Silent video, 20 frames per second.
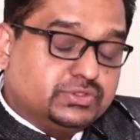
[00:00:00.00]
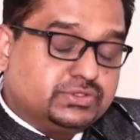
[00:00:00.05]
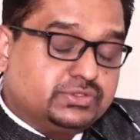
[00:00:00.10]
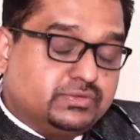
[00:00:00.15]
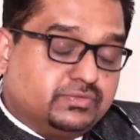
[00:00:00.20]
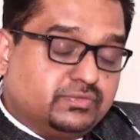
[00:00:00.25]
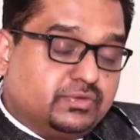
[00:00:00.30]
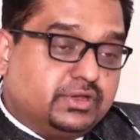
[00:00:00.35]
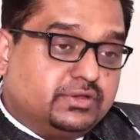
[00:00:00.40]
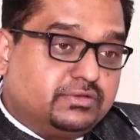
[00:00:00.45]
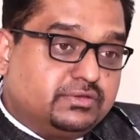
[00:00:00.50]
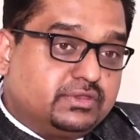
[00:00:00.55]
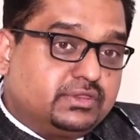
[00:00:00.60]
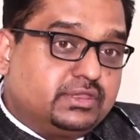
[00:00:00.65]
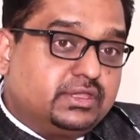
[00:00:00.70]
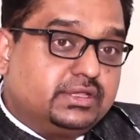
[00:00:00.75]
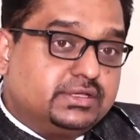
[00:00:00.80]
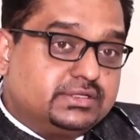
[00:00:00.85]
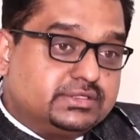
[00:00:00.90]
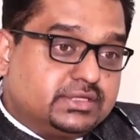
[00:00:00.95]
So one of the
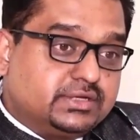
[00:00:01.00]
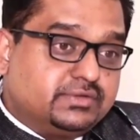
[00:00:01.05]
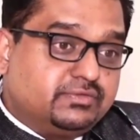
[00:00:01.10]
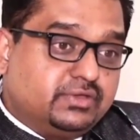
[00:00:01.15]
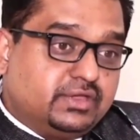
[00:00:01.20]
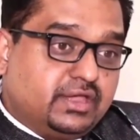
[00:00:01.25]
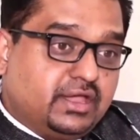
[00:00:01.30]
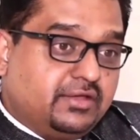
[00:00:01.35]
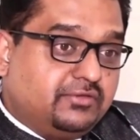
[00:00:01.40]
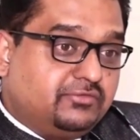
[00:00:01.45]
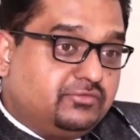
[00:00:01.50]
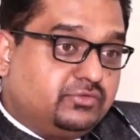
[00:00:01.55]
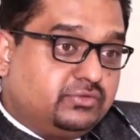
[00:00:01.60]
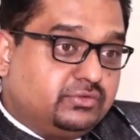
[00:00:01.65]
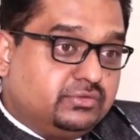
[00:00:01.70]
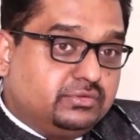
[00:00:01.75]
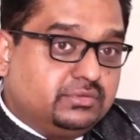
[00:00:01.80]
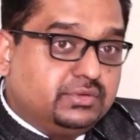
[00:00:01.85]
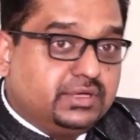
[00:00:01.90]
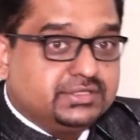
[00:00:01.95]
things that we have
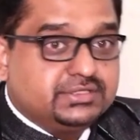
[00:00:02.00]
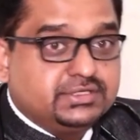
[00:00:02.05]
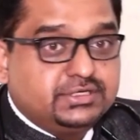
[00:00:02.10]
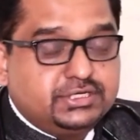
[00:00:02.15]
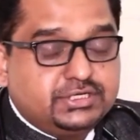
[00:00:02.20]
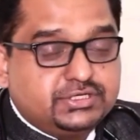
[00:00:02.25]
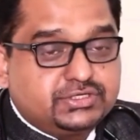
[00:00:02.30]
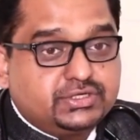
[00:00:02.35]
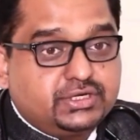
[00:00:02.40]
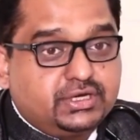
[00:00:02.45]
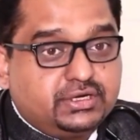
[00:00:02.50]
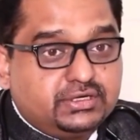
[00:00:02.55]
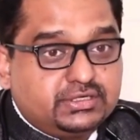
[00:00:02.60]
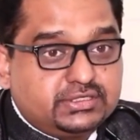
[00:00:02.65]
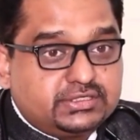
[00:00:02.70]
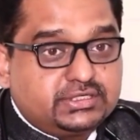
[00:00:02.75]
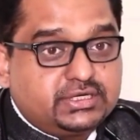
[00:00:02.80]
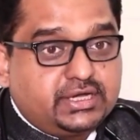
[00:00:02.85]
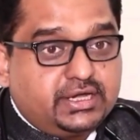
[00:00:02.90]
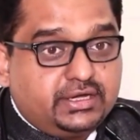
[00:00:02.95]
to as a nation
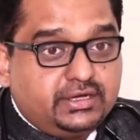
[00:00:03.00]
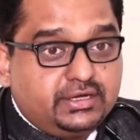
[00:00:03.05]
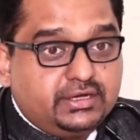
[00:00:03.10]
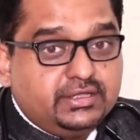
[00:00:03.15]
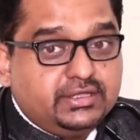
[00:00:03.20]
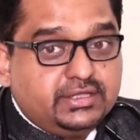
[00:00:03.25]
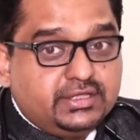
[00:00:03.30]
understand